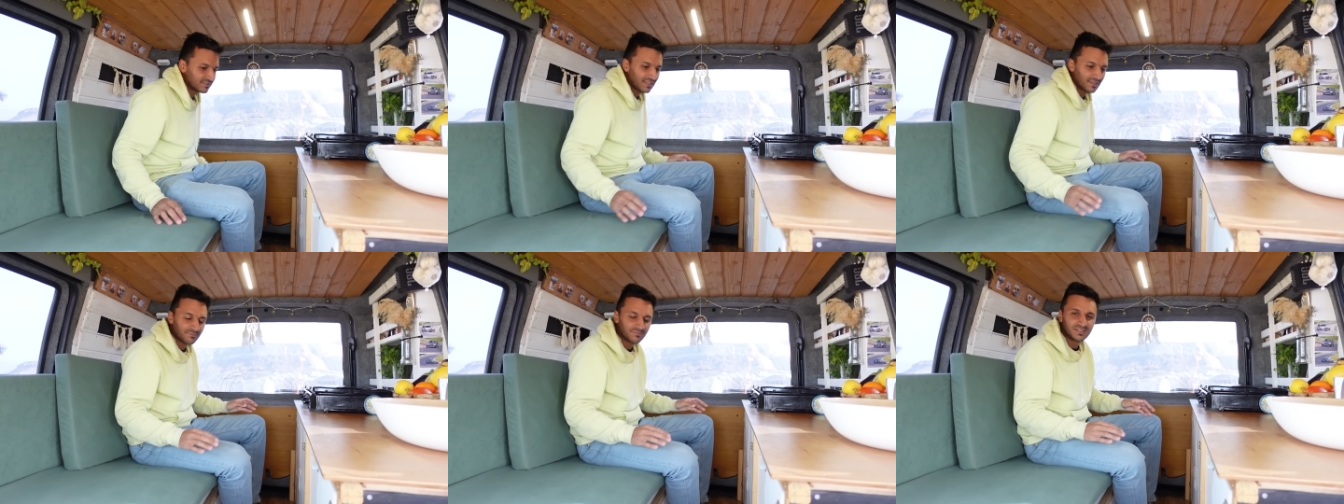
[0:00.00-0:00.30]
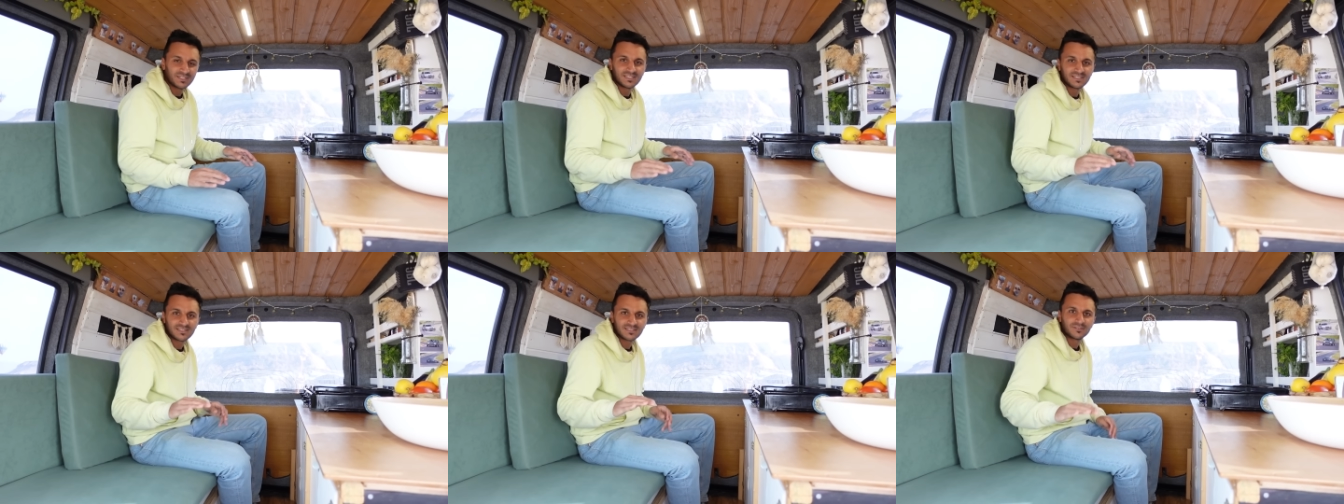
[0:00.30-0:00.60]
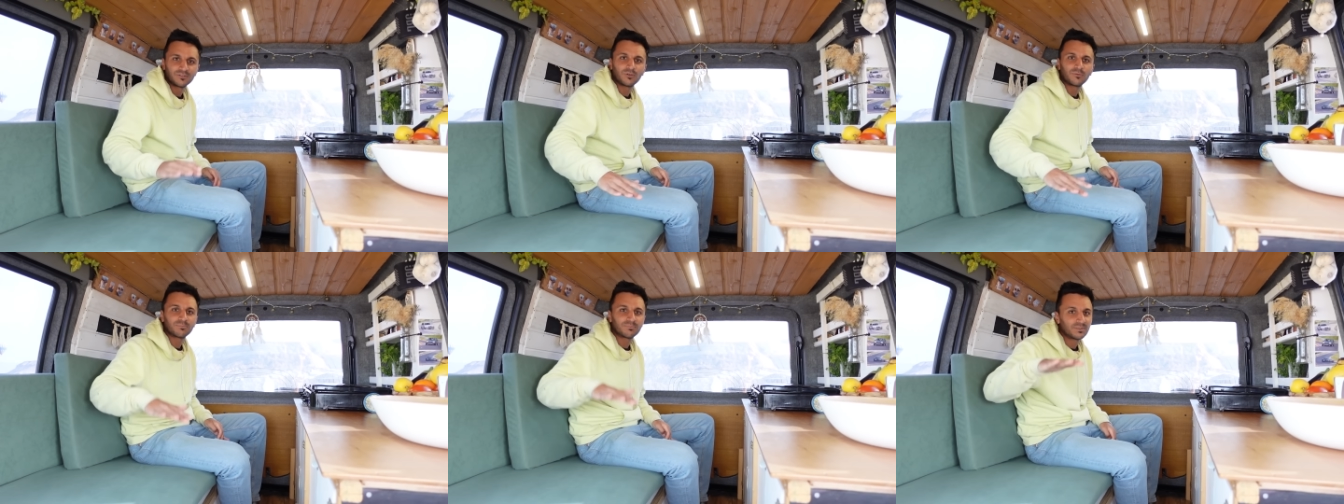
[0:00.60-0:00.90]
that means
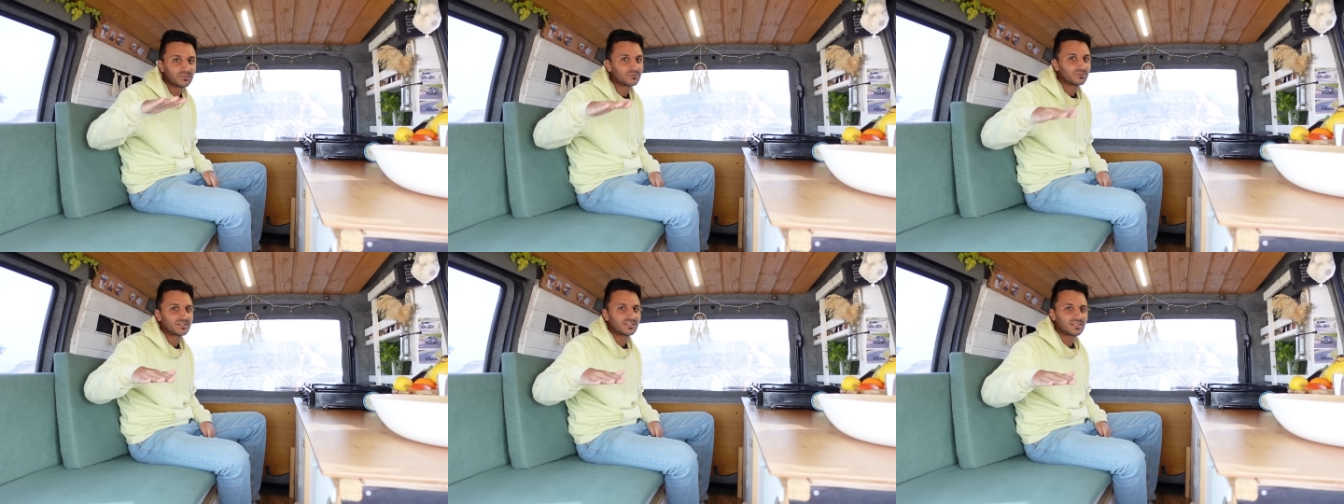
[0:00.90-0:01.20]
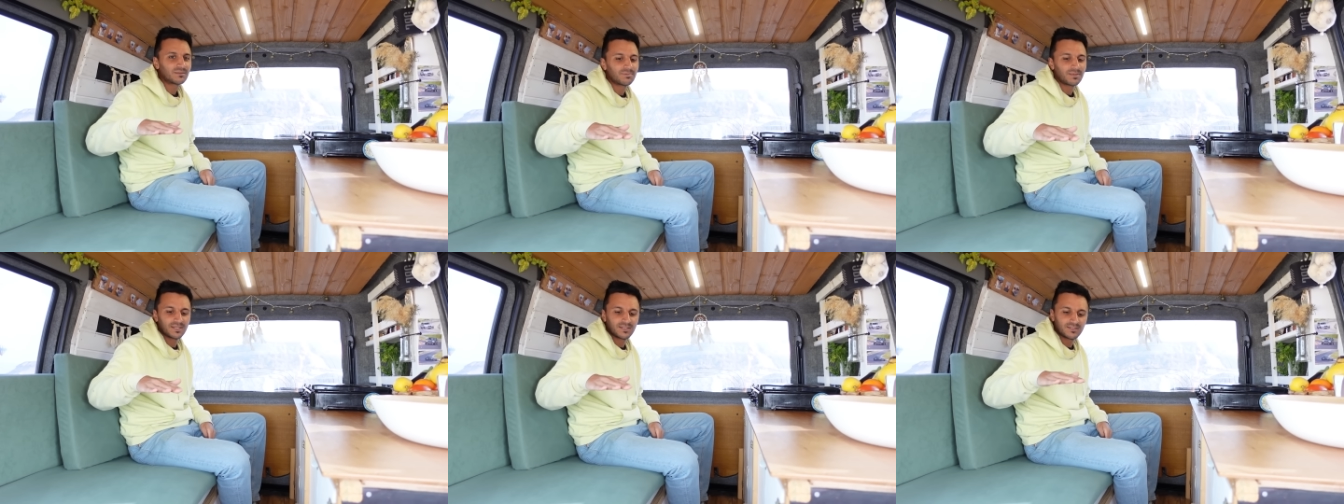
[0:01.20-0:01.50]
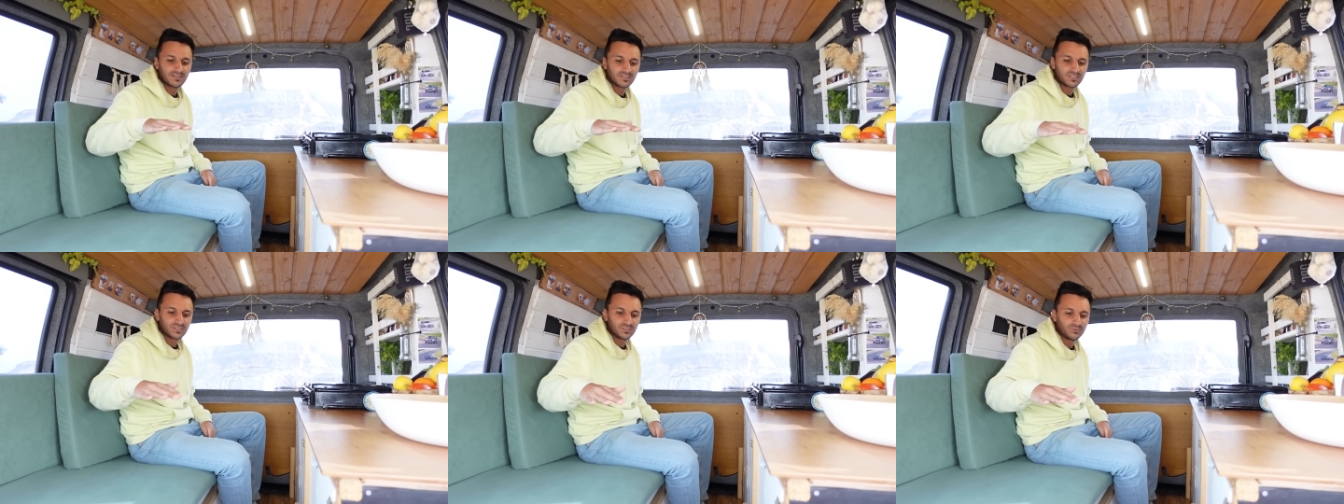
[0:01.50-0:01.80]
not building the
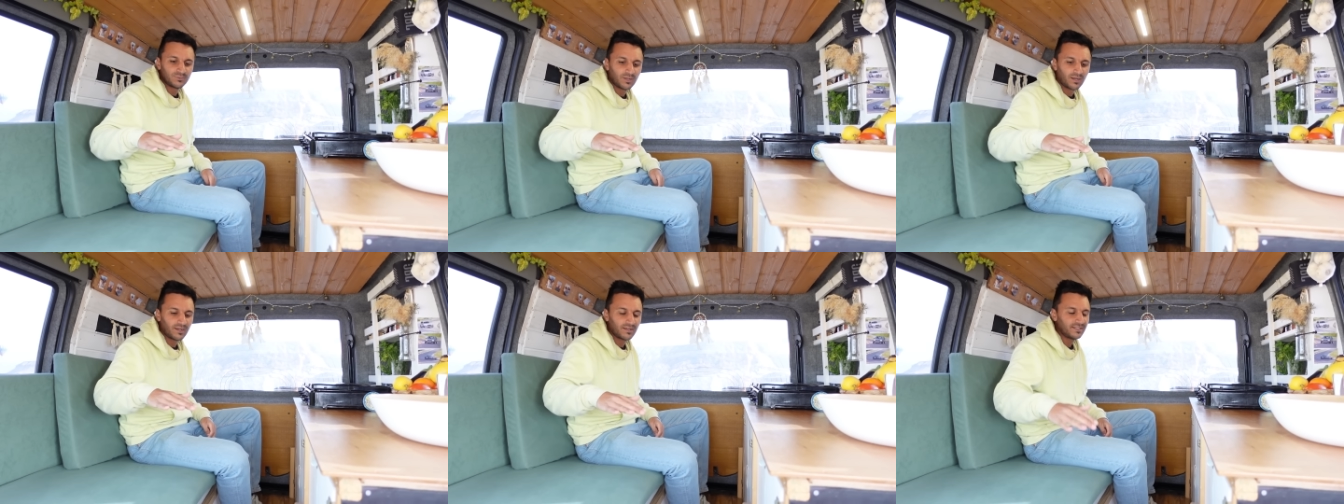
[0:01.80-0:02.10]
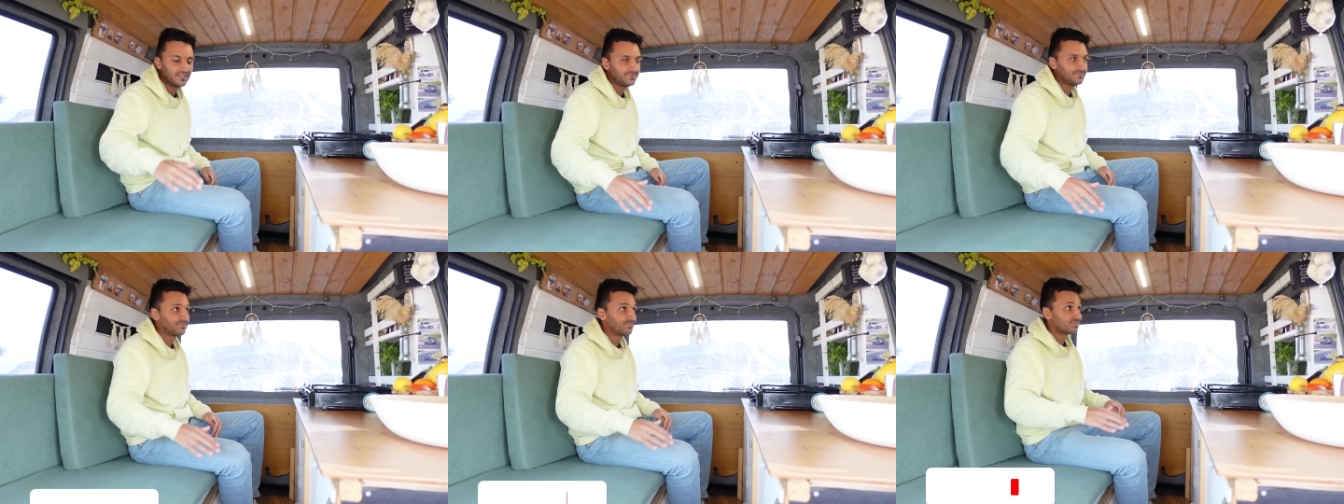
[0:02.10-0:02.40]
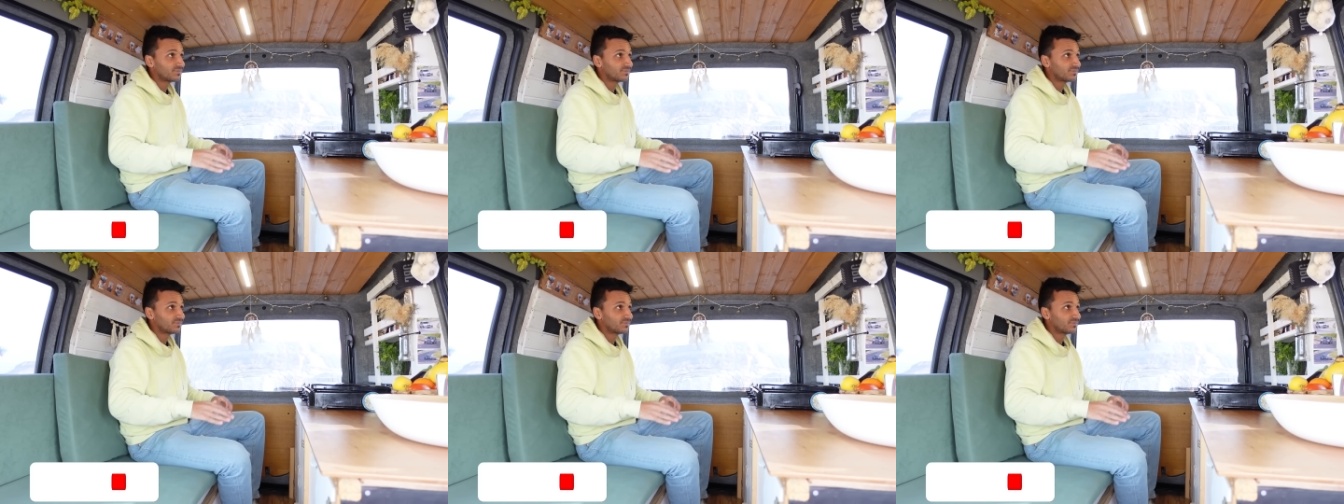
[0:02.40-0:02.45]
bed too high.